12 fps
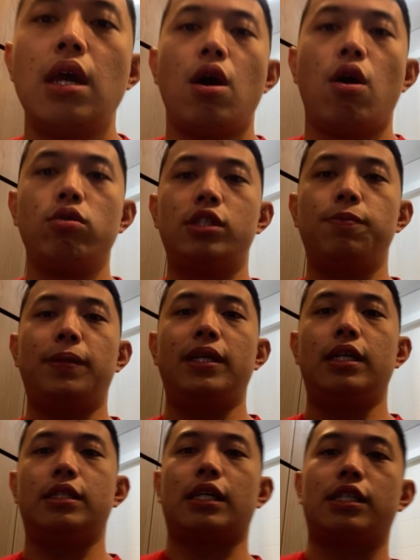
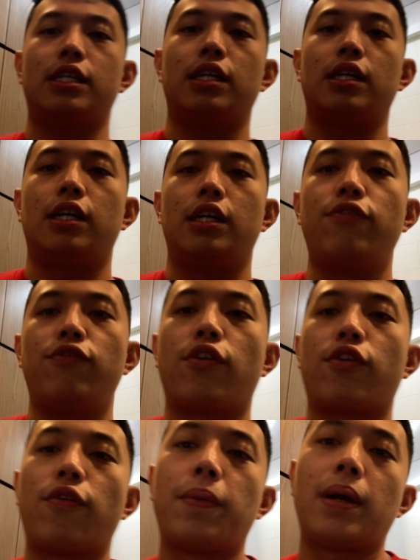OTP is actually an
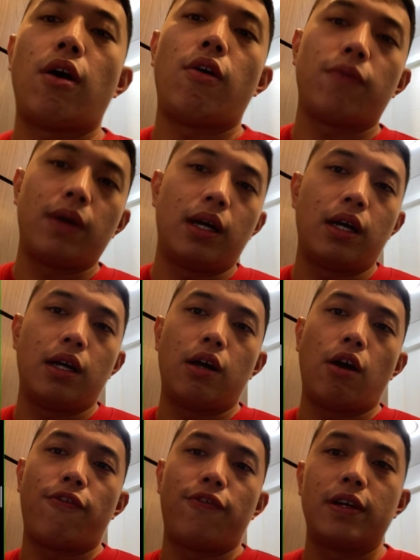irrevocable
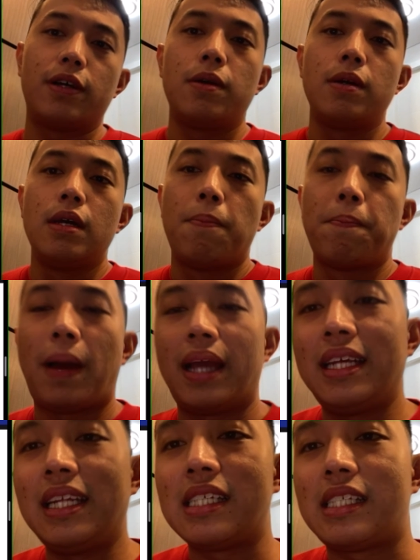offer
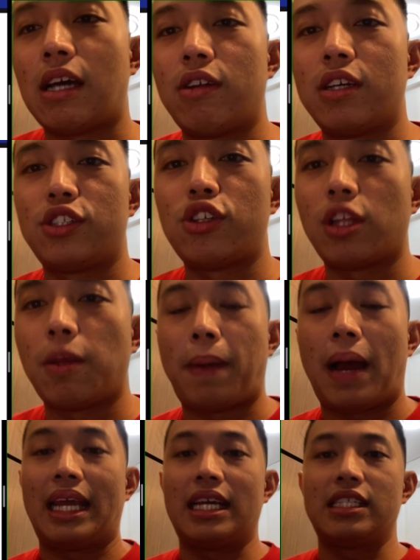binding the sellers, not the
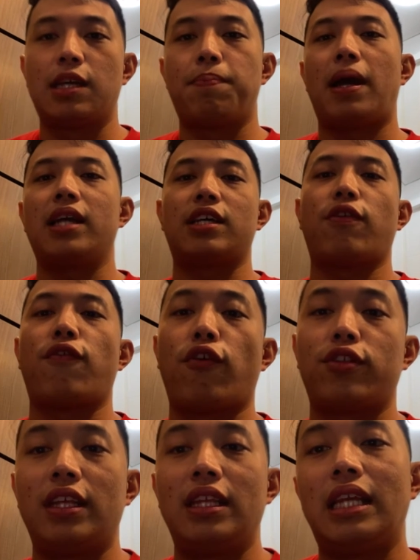buyers. The buyers have a
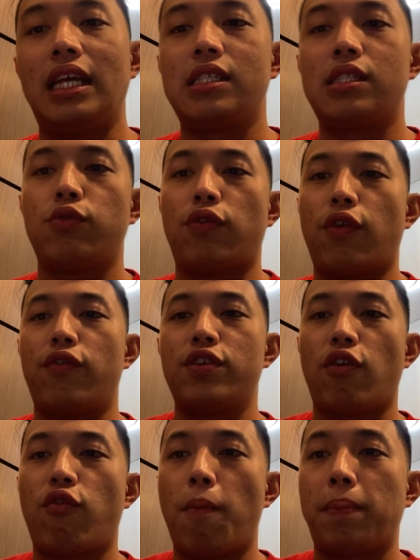14 days with a
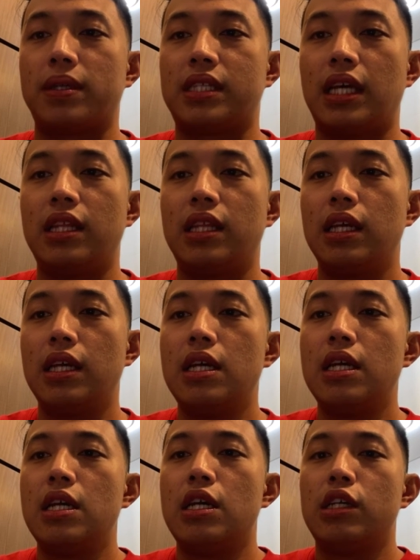risk of 1%.
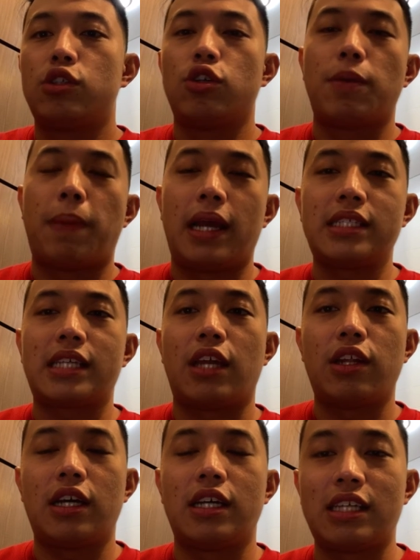So
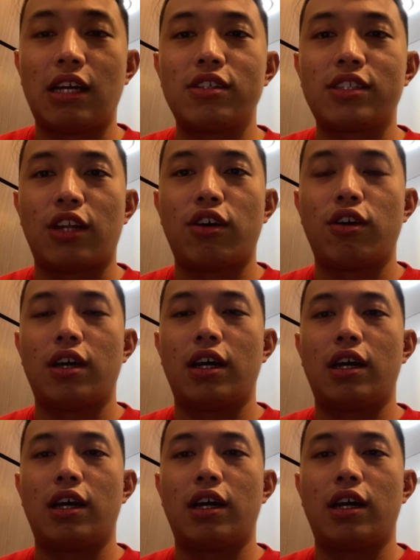the sellers cannot